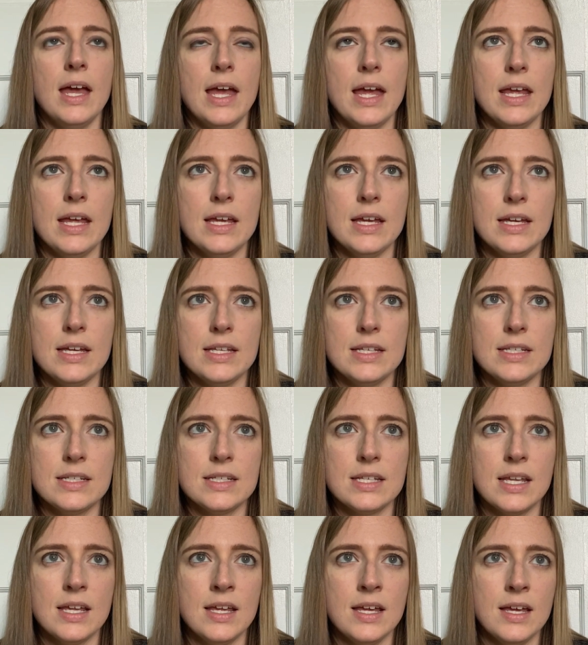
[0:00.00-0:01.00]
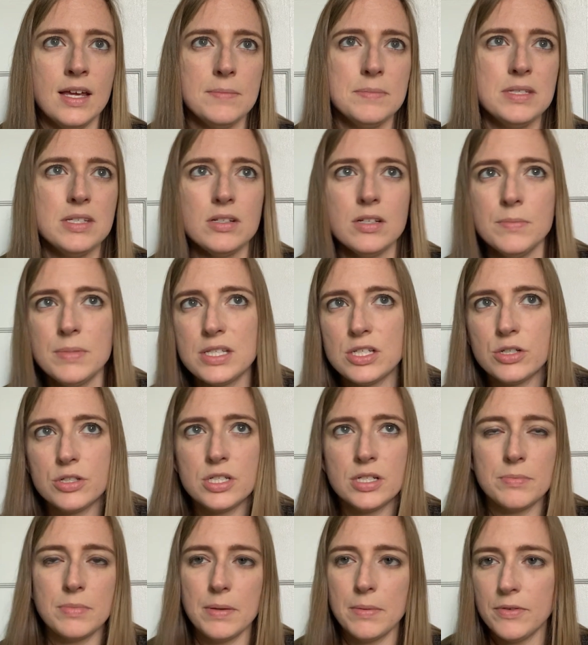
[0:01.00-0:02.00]
And I'm still gonna be
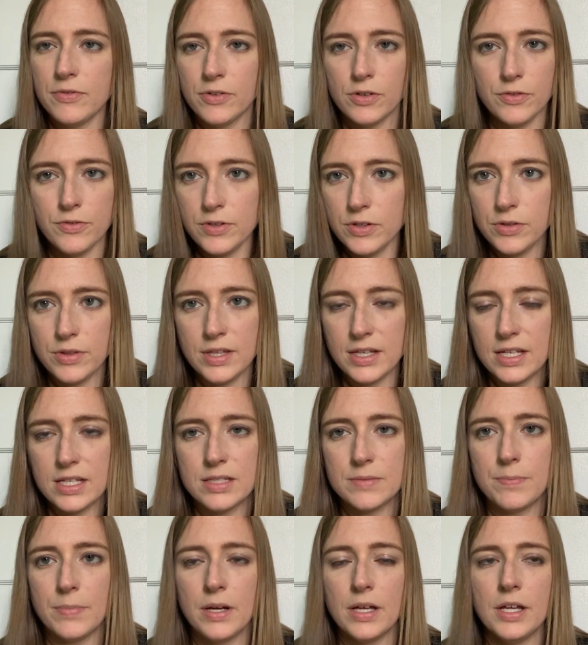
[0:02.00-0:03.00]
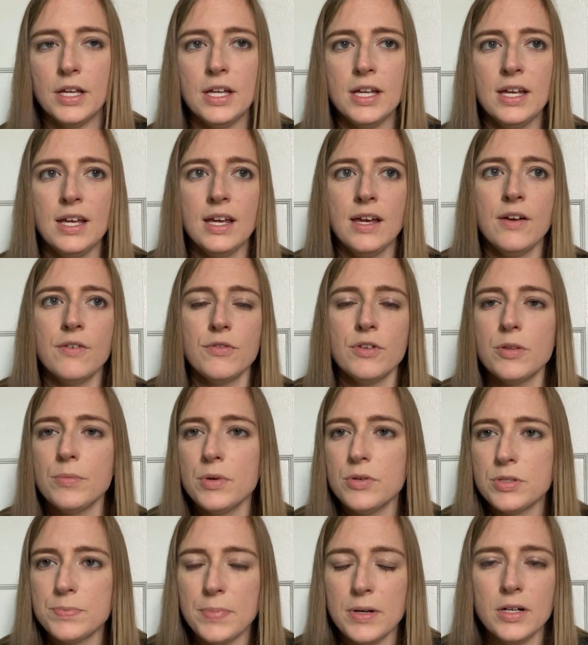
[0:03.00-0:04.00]
searching maybe for a few things, but for the
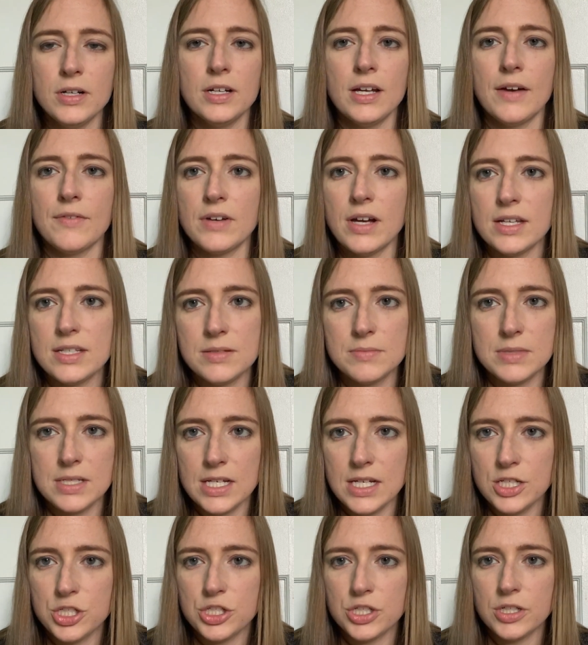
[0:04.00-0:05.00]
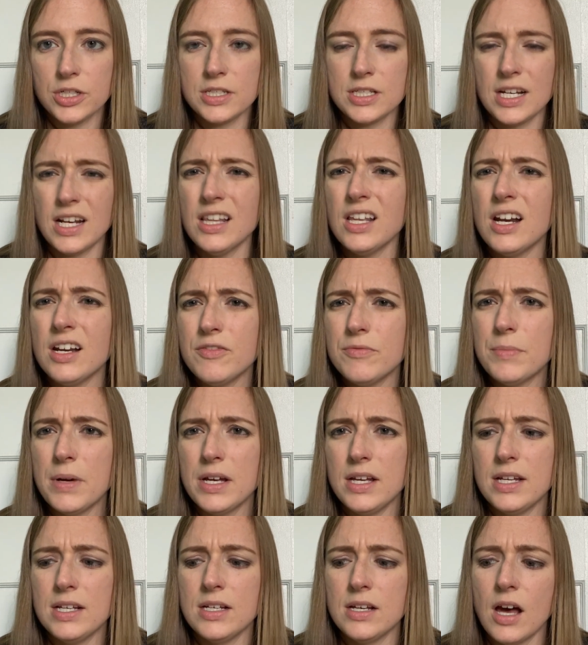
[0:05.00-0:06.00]
most part, I've got some t-shirts, and a lot of
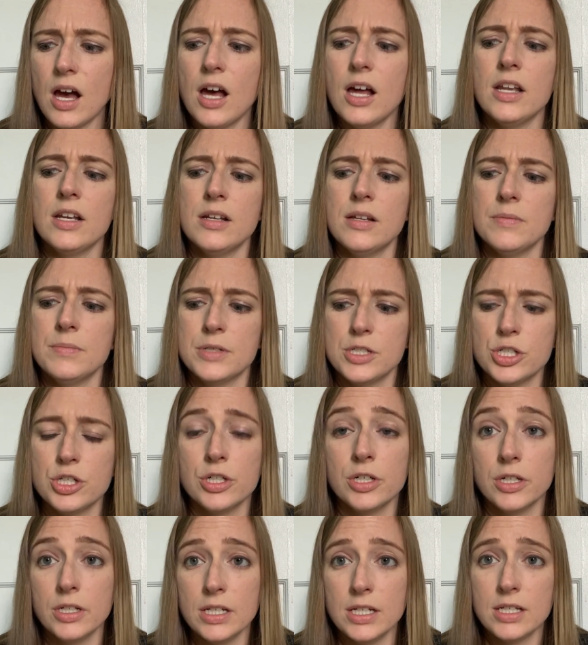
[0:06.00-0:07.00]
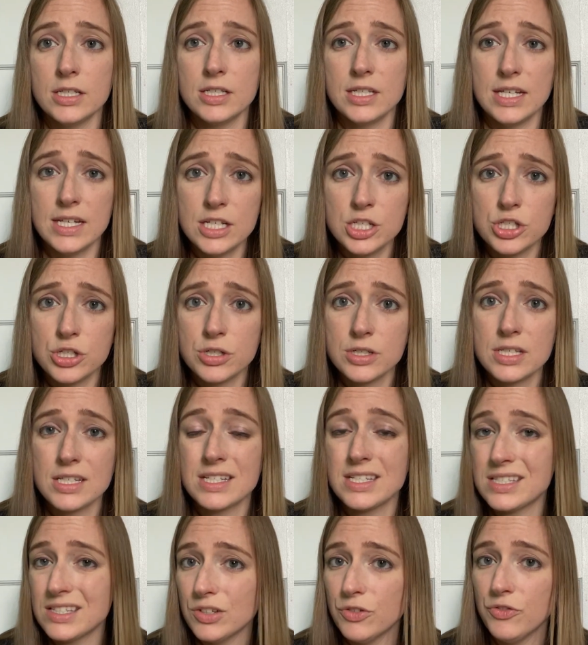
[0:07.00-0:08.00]
my non-maternity t-shirts
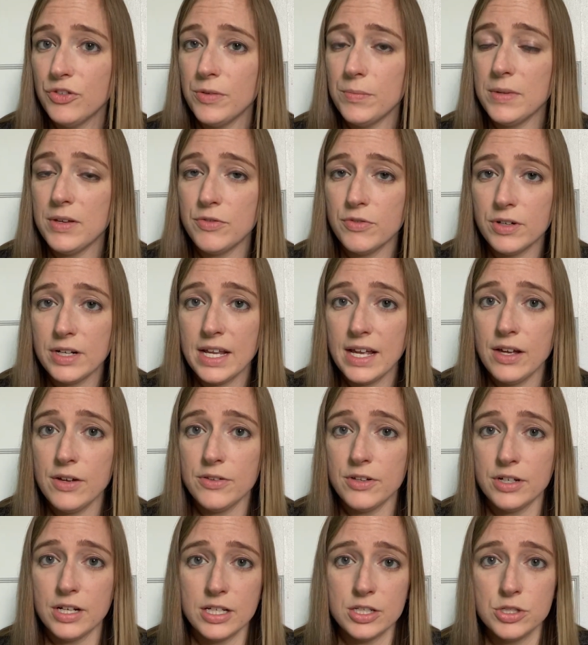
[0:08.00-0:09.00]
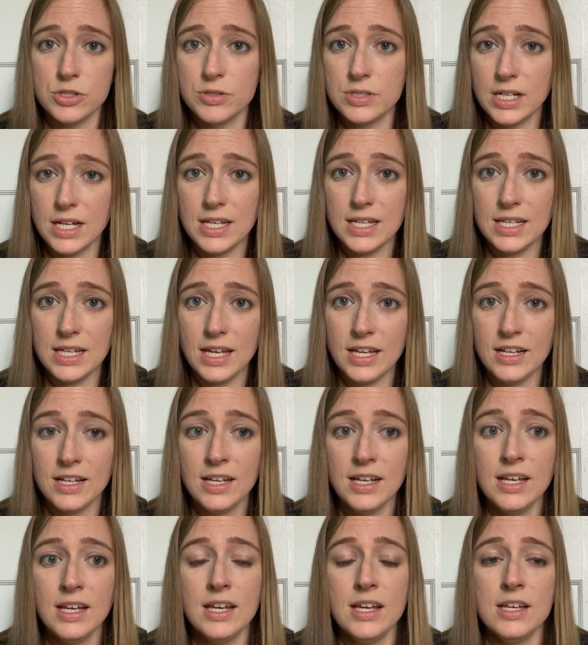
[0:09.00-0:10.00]
still fit me for now. They're not too tight yet,
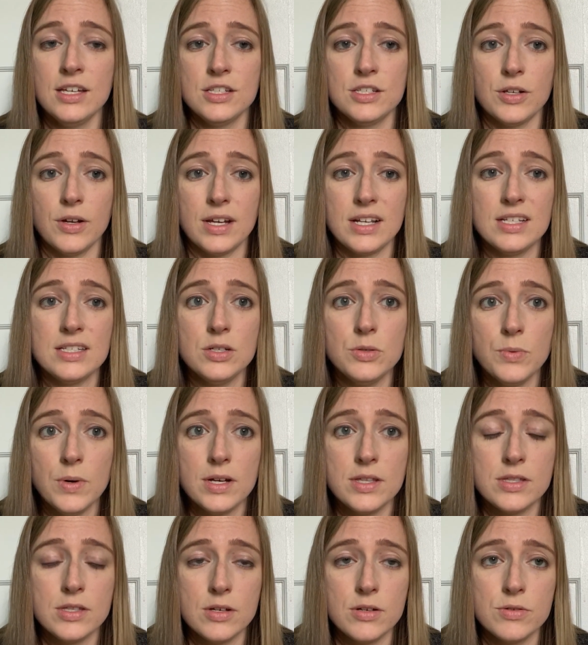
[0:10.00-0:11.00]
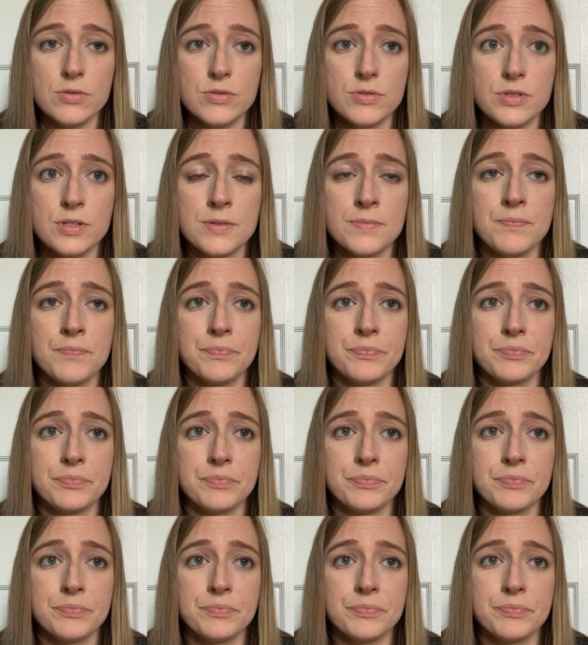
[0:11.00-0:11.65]
so I can still wear those.